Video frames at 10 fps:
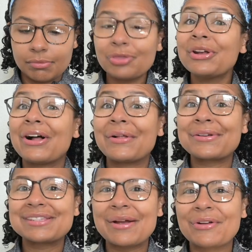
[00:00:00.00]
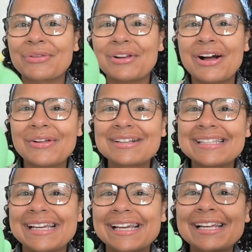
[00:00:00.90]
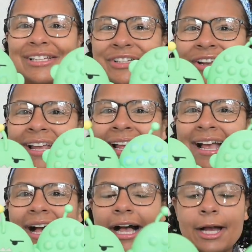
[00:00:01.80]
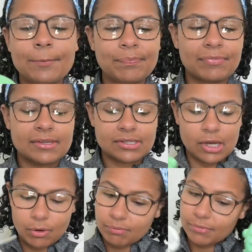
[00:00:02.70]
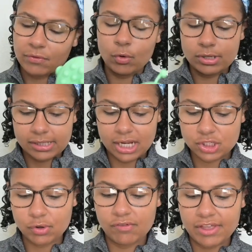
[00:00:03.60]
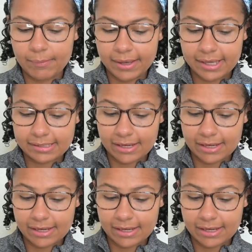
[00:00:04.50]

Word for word: $3. They were $3 each. Um, so of course got two of them because